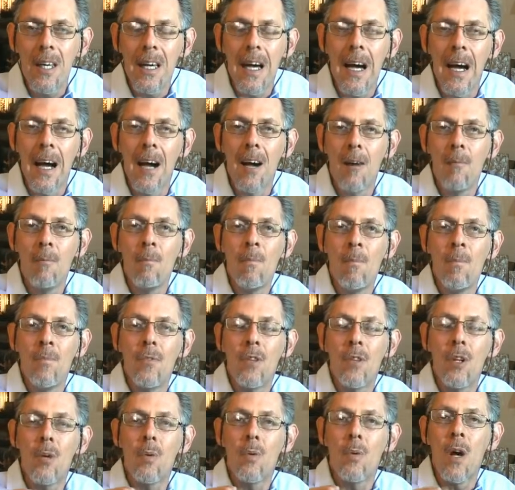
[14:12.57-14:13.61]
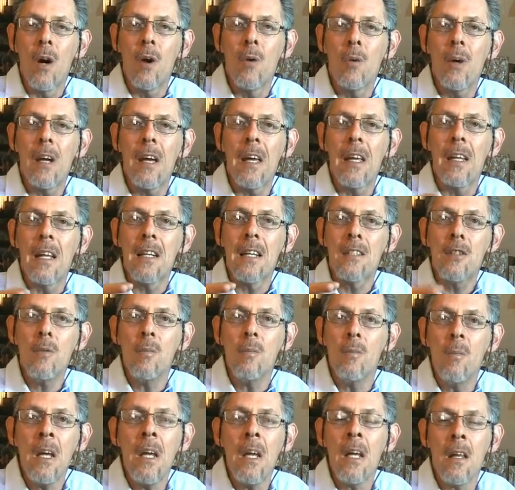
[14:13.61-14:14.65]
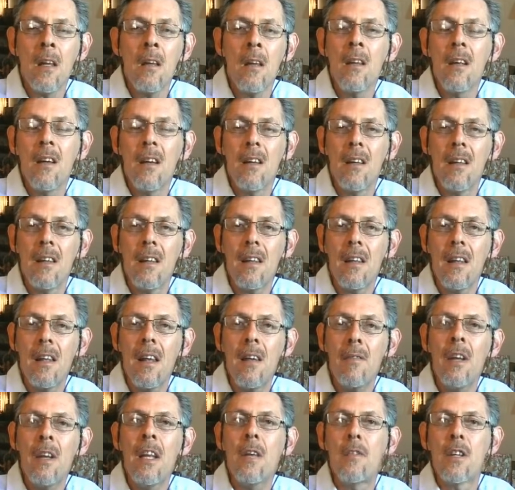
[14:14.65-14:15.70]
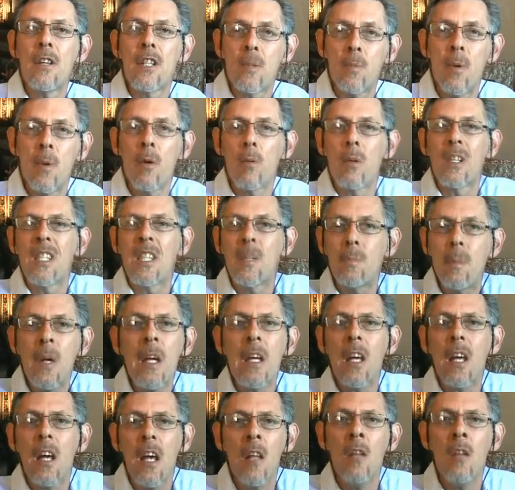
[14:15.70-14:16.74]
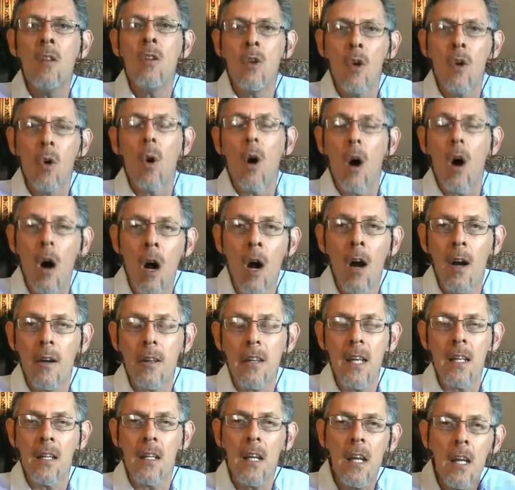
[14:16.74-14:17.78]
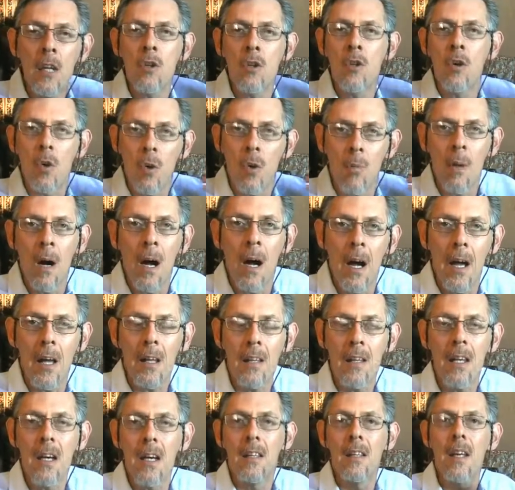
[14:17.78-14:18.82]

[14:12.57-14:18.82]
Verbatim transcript: Um, you know, it doesn't mean even if the Spirit would speak in your heart and in your mind,